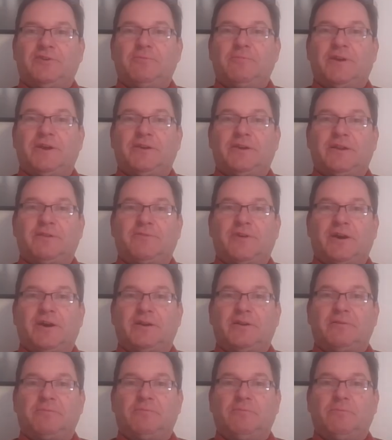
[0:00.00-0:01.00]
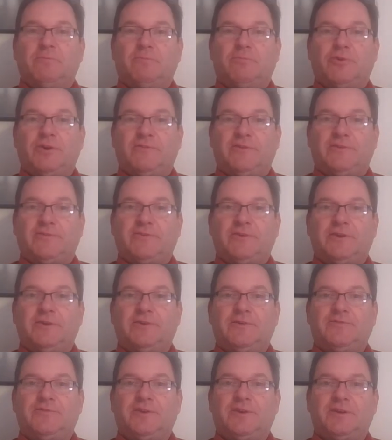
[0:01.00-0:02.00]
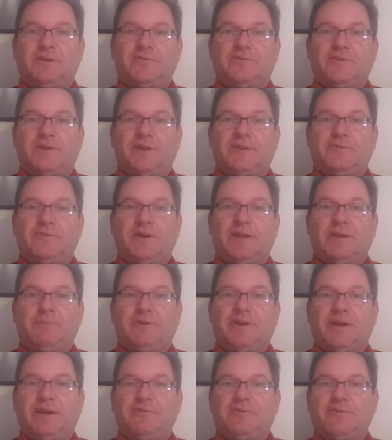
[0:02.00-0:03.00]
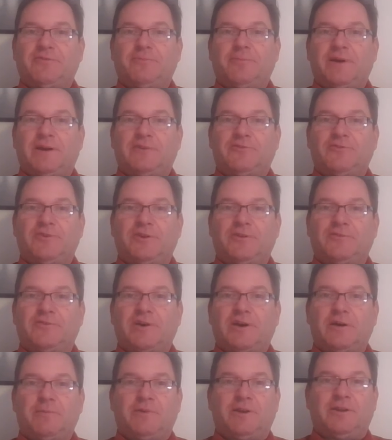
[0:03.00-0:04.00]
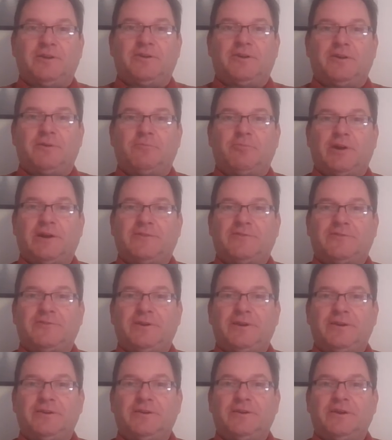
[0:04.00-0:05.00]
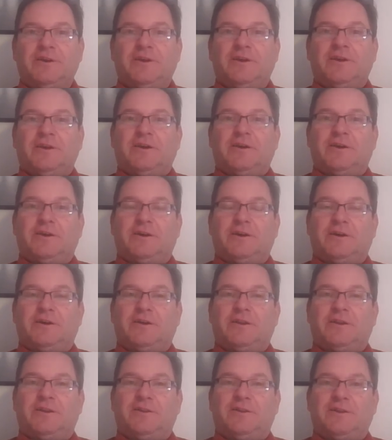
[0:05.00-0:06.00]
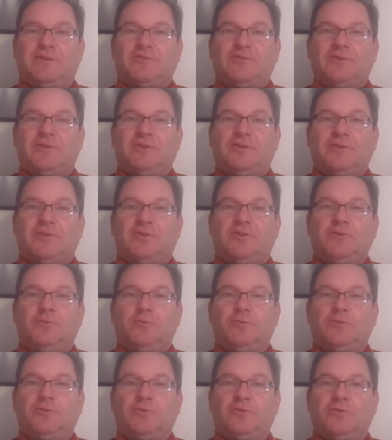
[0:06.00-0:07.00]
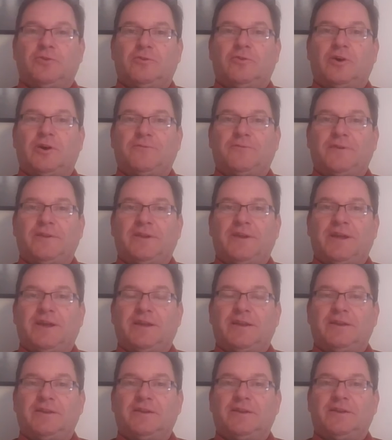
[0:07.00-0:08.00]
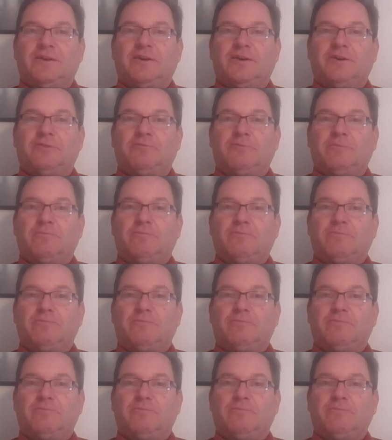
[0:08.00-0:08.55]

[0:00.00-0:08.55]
might not have gotten previously using a standard name and address match that is common at Dun & Bradstreet. In addition, you will often get, I'll